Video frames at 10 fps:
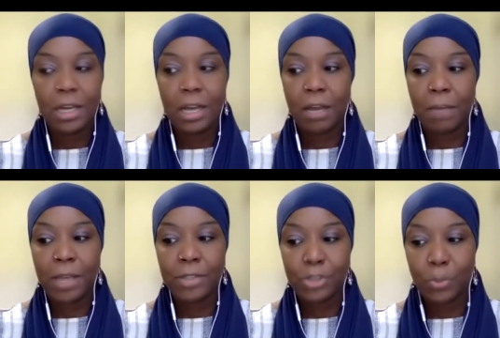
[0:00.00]

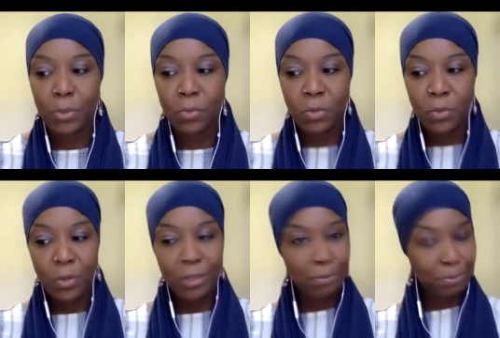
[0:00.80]
And so we
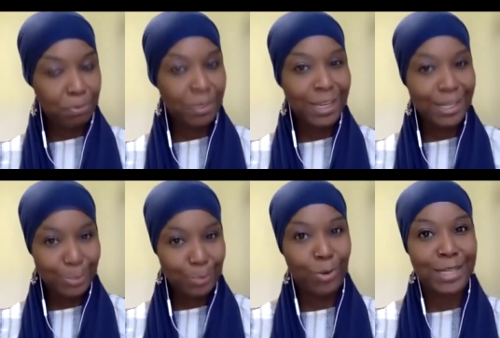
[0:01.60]
want to begin
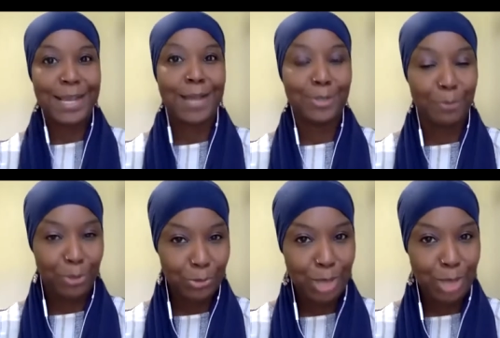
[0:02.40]
to break down some
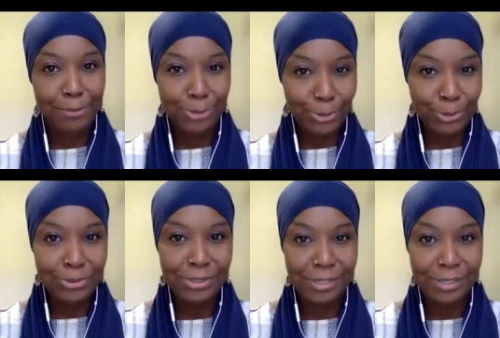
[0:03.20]
of those
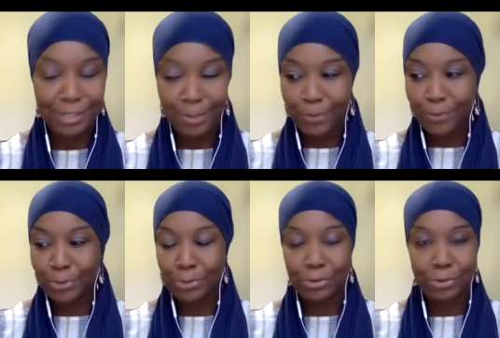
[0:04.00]
obstacles, some of
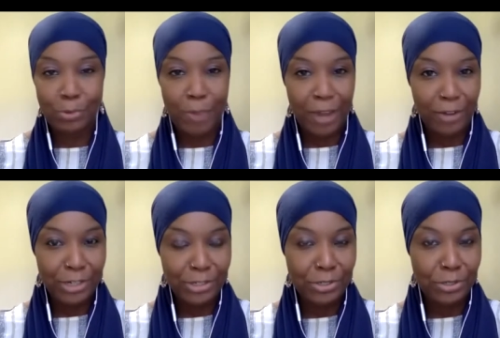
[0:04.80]
those
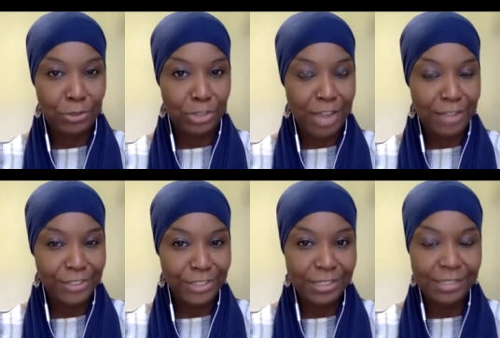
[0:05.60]
barriers and those
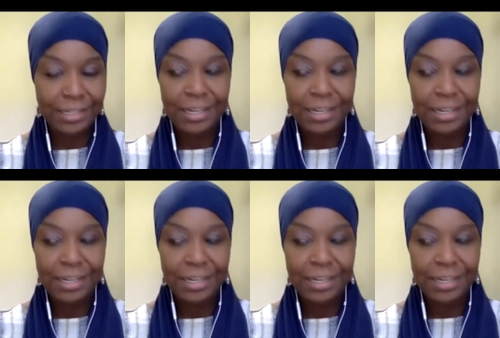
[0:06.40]
challenges,